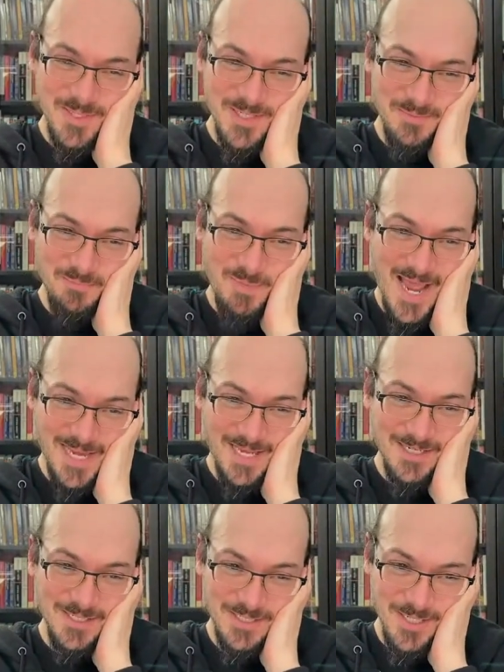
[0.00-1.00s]
is
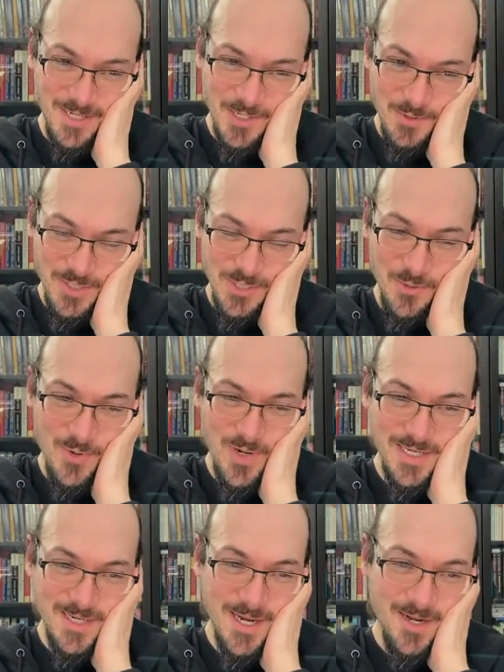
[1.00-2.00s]

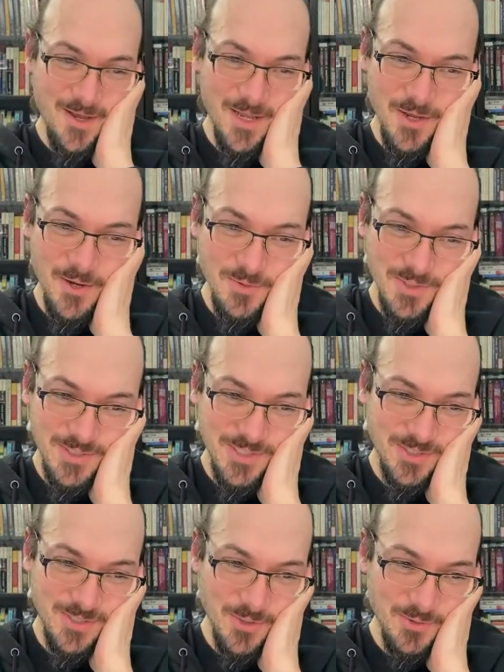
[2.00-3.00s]
package.osquery.io is
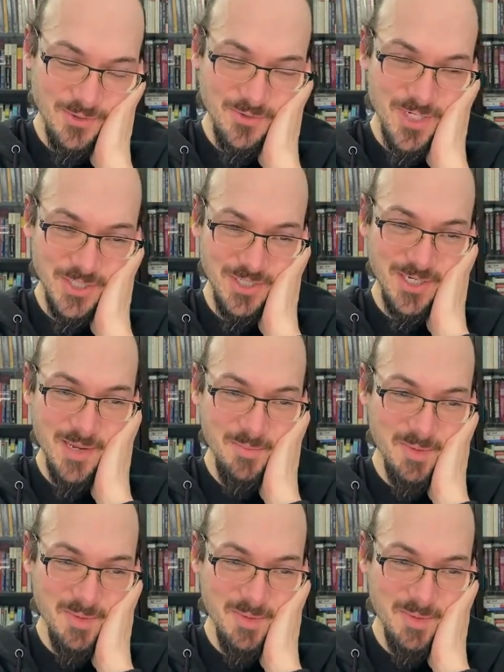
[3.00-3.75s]
just so crushing.